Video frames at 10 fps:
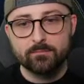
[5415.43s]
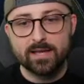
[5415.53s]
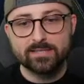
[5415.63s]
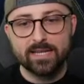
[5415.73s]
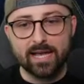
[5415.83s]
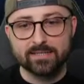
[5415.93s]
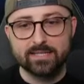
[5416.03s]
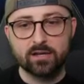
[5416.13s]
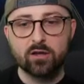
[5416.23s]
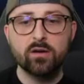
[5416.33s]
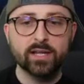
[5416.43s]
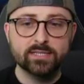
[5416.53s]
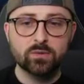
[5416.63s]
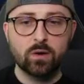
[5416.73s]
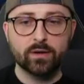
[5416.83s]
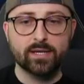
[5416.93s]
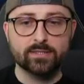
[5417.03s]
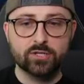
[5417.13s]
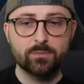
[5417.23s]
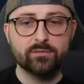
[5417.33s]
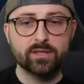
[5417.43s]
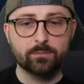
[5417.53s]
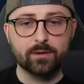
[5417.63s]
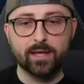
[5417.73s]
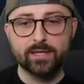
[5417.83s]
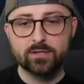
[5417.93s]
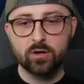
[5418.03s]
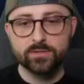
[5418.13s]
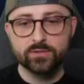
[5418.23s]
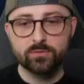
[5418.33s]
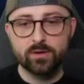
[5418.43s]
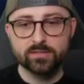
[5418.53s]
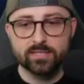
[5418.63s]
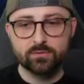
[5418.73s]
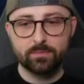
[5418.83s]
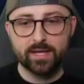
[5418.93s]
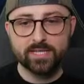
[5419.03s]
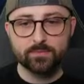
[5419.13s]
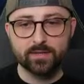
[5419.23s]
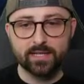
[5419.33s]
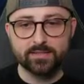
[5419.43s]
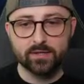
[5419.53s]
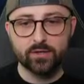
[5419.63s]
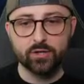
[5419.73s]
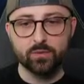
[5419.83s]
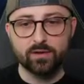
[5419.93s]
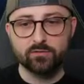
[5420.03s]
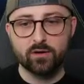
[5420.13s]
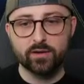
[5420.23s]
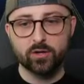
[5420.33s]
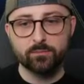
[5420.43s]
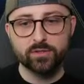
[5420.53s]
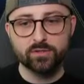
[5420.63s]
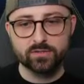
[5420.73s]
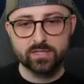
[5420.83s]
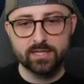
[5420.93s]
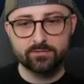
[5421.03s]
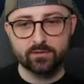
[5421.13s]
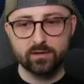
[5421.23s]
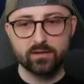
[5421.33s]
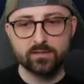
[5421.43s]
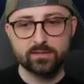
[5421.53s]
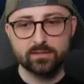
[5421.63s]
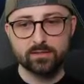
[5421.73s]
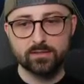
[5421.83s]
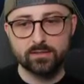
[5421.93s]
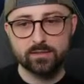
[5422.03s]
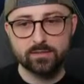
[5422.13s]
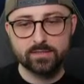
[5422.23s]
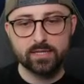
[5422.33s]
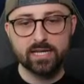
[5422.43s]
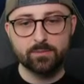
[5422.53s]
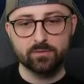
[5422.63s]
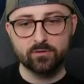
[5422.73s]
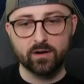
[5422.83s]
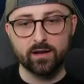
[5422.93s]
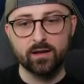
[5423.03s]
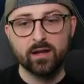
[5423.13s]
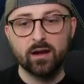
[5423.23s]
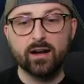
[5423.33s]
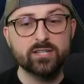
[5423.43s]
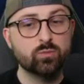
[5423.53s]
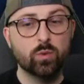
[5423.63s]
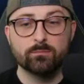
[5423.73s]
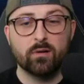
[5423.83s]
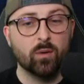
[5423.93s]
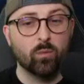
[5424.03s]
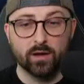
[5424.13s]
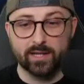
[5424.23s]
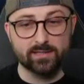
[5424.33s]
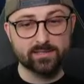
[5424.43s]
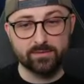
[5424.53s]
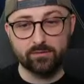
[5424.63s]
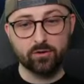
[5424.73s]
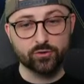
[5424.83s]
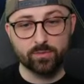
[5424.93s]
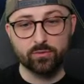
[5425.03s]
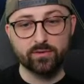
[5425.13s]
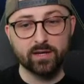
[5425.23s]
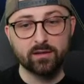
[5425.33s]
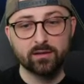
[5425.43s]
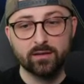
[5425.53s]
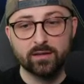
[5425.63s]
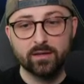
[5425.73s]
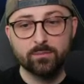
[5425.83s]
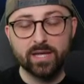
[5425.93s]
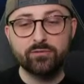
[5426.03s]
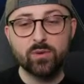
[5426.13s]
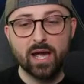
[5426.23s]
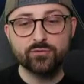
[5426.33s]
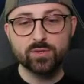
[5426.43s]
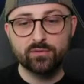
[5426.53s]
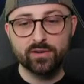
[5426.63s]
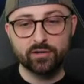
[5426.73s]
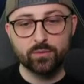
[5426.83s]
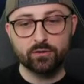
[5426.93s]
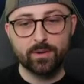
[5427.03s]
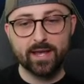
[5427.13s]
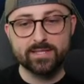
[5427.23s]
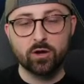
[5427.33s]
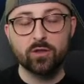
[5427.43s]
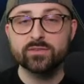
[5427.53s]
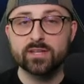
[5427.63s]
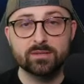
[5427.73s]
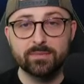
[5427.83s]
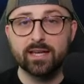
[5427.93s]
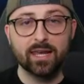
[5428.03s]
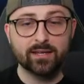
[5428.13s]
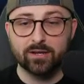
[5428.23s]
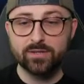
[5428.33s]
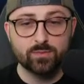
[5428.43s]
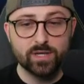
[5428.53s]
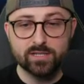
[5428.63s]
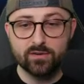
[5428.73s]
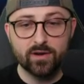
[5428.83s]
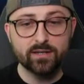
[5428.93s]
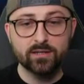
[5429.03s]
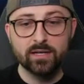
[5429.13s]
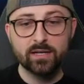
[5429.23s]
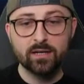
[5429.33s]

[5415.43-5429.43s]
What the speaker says: Masiak says, I can't get to Watkins, too many Villa players. Contra or Marston's replacement, and to who? I have Guardiola, Munoz, Livra, Saliba, and Raya. I just wouldn't buy Watkins if you've got triple Villa. But if you have triple Villa and you want to replace Konsa to Mikalenko this week's fine,